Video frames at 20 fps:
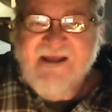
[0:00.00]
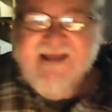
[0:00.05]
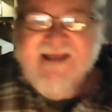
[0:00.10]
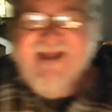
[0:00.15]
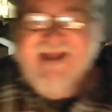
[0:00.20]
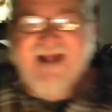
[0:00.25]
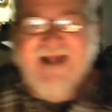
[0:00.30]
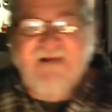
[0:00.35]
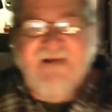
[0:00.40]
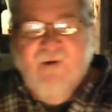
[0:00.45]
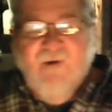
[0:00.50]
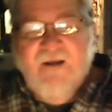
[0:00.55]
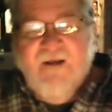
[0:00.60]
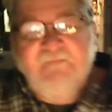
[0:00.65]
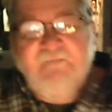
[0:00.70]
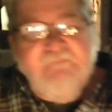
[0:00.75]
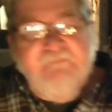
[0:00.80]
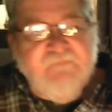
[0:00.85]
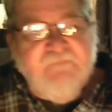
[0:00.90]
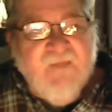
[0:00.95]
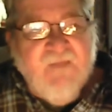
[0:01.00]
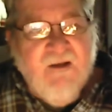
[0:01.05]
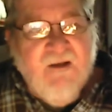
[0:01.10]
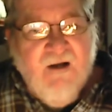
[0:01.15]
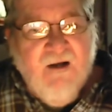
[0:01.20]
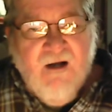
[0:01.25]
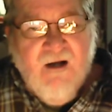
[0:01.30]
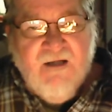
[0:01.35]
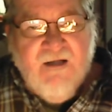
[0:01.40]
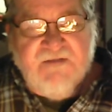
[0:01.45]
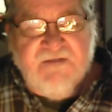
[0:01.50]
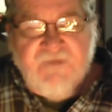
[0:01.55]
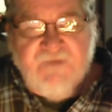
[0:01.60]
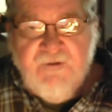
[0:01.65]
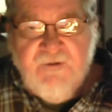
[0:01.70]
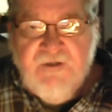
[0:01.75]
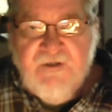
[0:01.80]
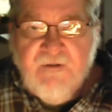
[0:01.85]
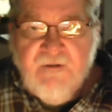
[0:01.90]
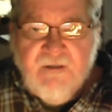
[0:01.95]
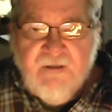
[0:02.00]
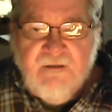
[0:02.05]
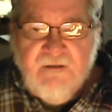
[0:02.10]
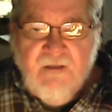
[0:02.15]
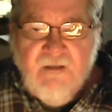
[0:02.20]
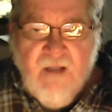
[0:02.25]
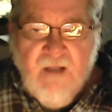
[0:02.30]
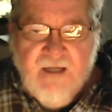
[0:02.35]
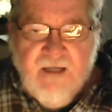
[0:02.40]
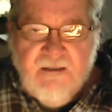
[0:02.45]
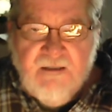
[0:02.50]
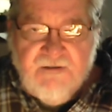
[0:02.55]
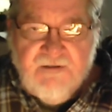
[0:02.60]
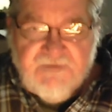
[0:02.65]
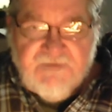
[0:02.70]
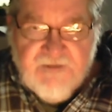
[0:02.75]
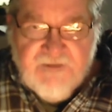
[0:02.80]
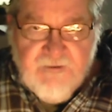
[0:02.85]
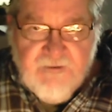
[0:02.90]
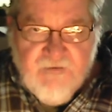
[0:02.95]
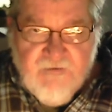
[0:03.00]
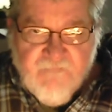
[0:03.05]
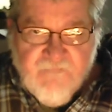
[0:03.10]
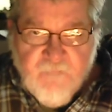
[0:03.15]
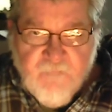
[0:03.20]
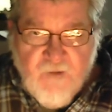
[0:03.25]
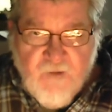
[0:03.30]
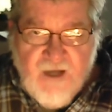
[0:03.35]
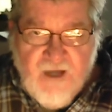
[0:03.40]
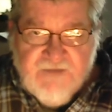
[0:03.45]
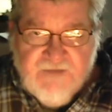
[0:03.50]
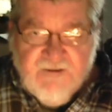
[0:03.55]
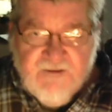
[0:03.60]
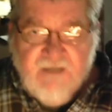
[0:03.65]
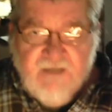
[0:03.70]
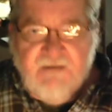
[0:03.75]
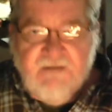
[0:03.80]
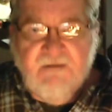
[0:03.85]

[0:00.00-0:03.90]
Anyway, so you can, like, let's say you have a project,